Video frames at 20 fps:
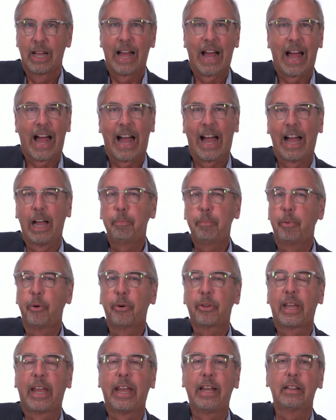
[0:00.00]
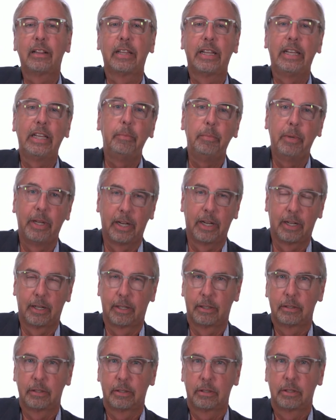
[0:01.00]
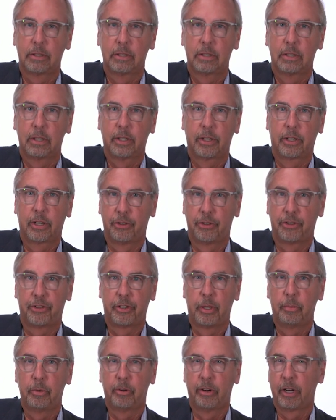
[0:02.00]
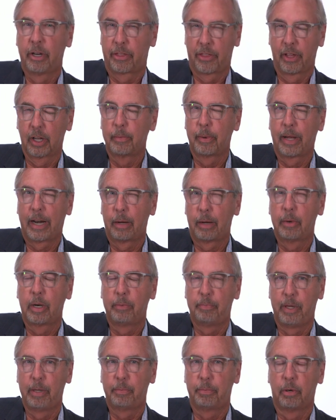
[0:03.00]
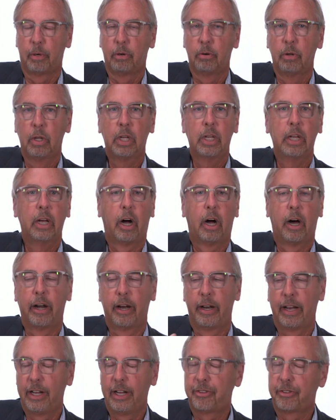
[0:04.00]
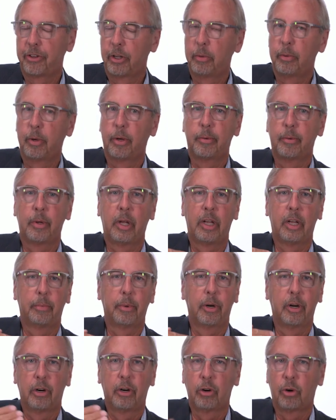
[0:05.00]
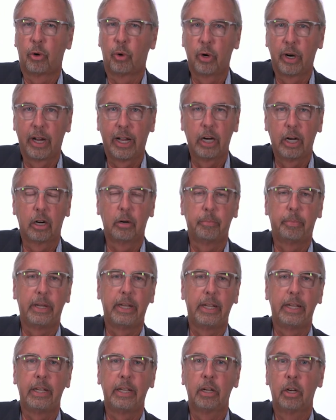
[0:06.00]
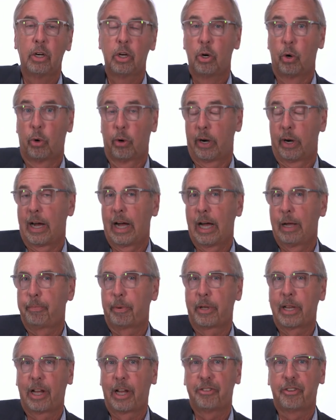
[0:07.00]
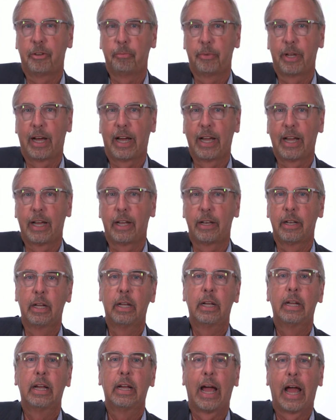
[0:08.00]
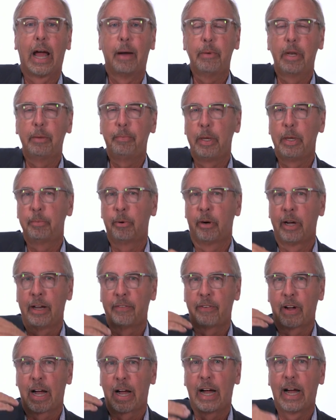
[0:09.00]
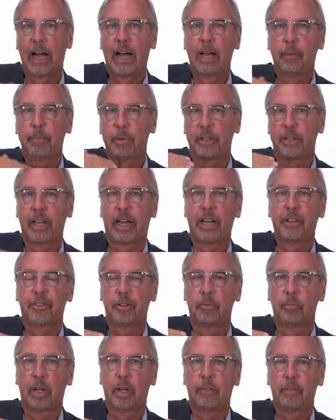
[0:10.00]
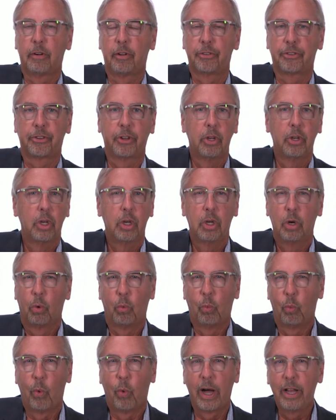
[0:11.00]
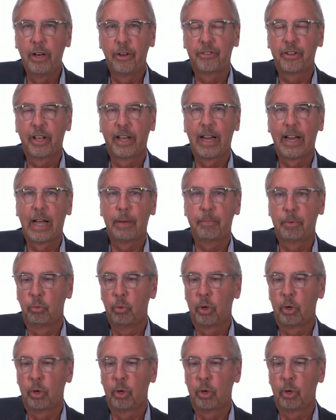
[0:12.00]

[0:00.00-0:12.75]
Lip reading: Hyperkalemia can stimulate it. Think about how many people on an ACE inhibitor or ARB or high potassium diet, how many people have high potassium levels? Why does that happen?